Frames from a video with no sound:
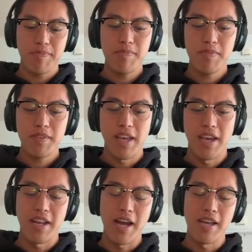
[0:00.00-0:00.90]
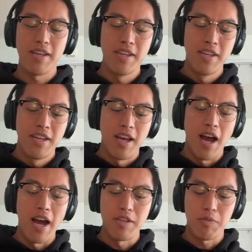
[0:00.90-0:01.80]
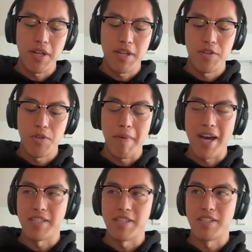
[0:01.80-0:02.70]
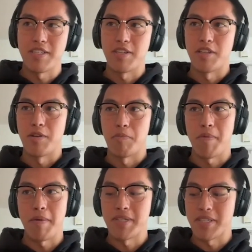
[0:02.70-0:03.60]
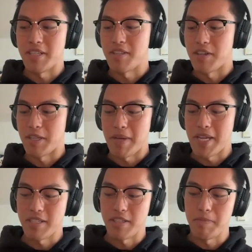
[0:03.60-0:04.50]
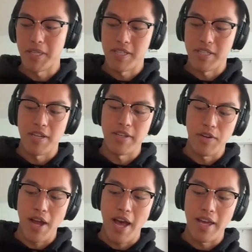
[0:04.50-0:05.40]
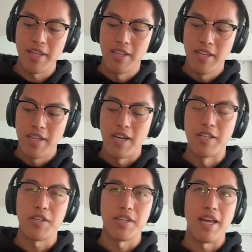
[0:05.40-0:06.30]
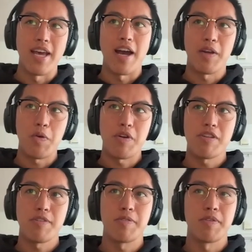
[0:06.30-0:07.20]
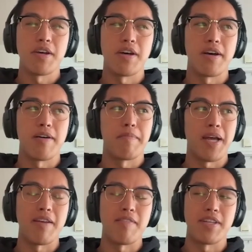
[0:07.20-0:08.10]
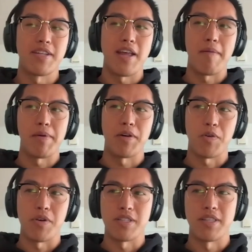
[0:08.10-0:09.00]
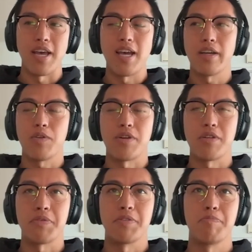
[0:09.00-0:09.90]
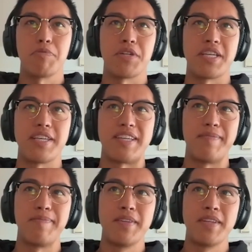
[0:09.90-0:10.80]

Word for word: mm-hmm. and I I just wanted to do the master's to learn more about machine learning, basically because in undergrad I took an AI course um, hmm. but I never did an ML course. And the AI course was pretty,